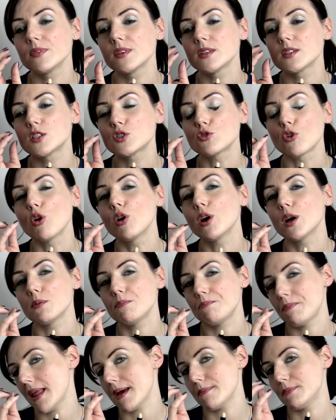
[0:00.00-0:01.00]
stronger
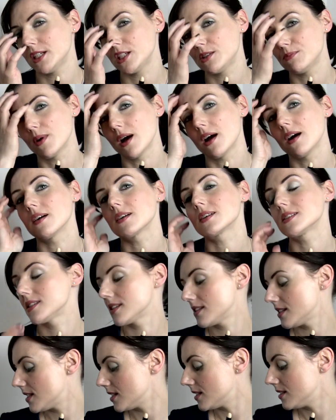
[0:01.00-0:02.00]
blemish marks
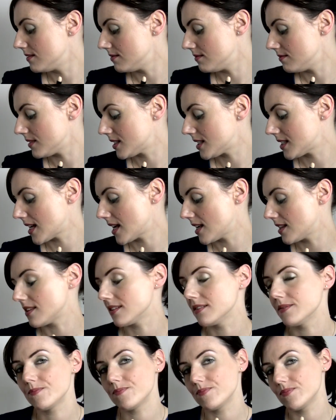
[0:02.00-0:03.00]
than, say,
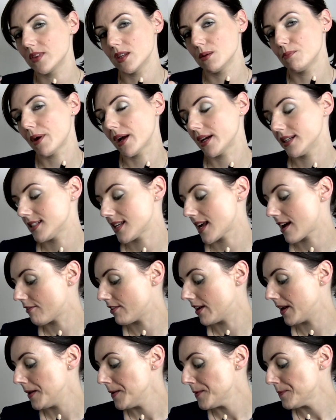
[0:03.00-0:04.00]
the By
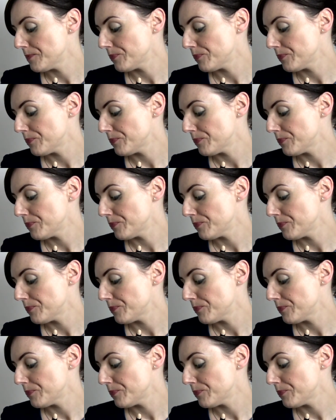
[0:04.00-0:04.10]
Terry.